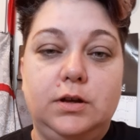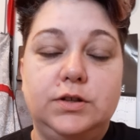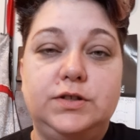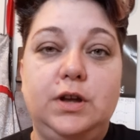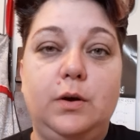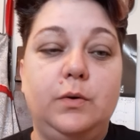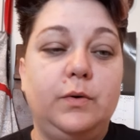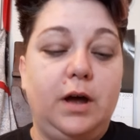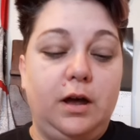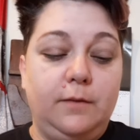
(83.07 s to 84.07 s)

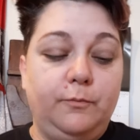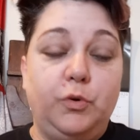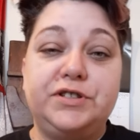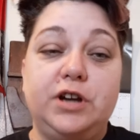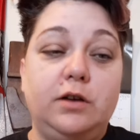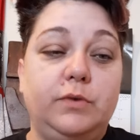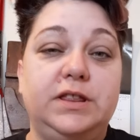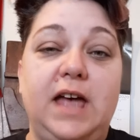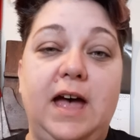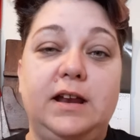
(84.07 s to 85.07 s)
So we'll start
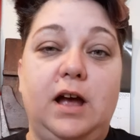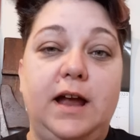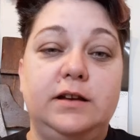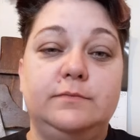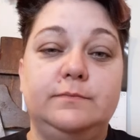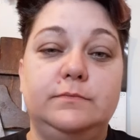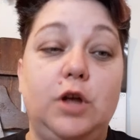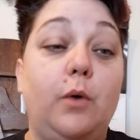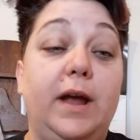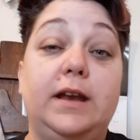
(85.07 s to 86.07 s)
with that item.
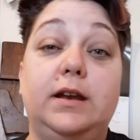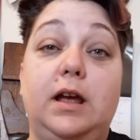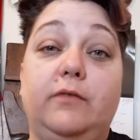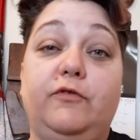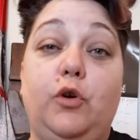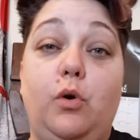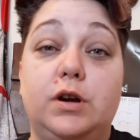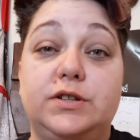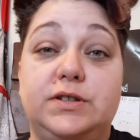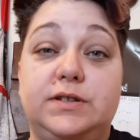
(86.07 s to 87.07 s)
Oh, and of
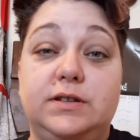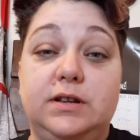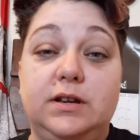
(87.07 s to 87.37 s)
course,